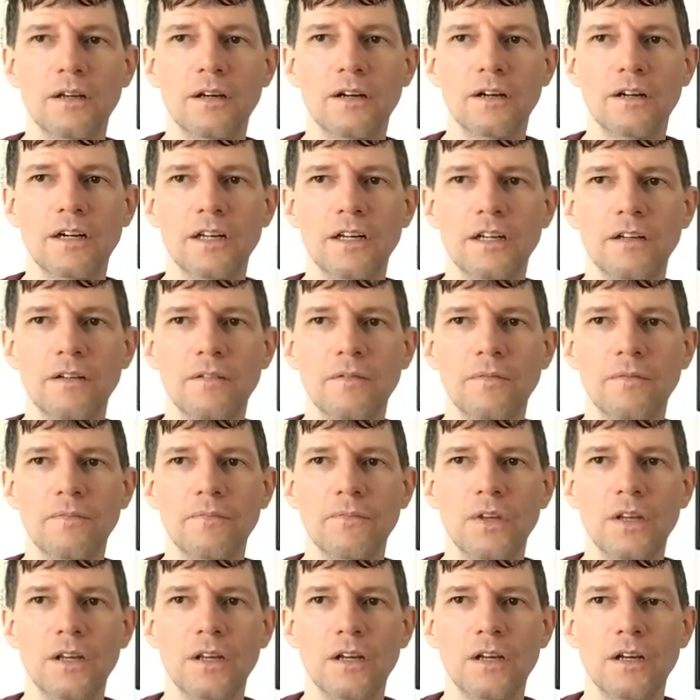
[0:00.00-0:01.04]
All right.
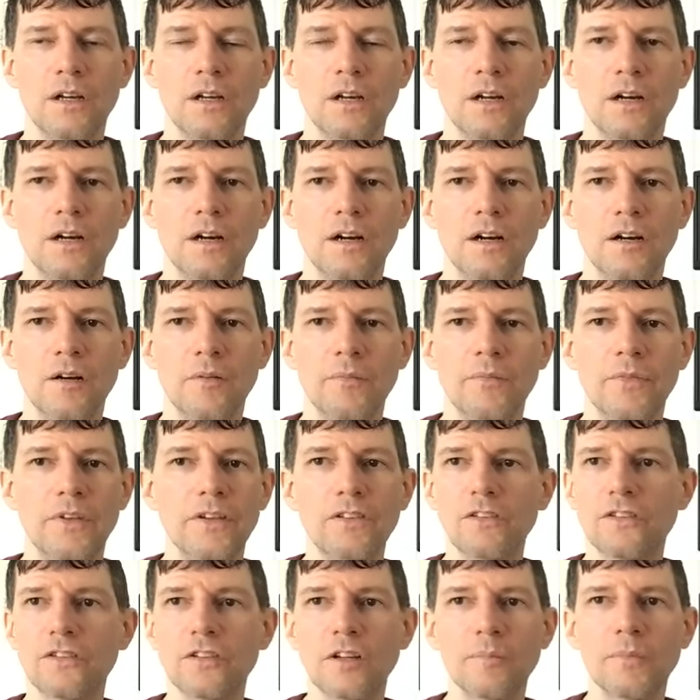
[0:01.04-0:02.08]
Um,
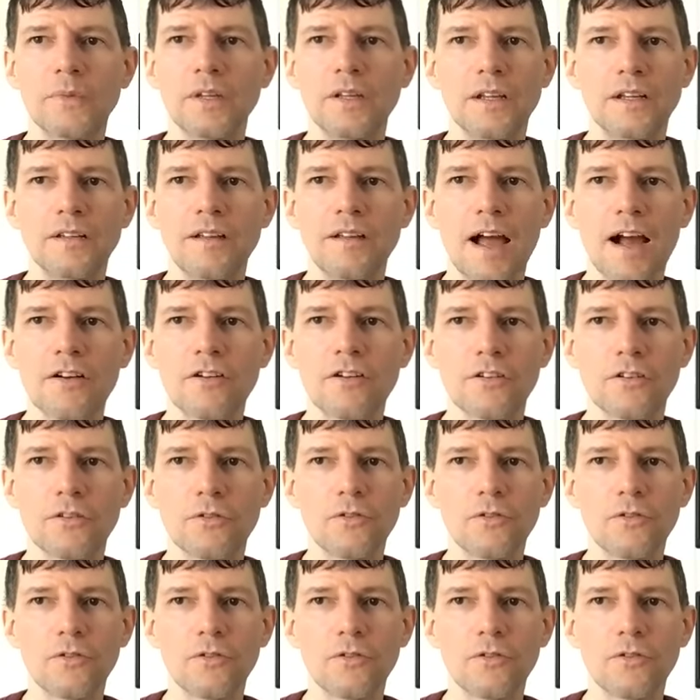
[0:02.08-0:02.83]
this is something that Dr.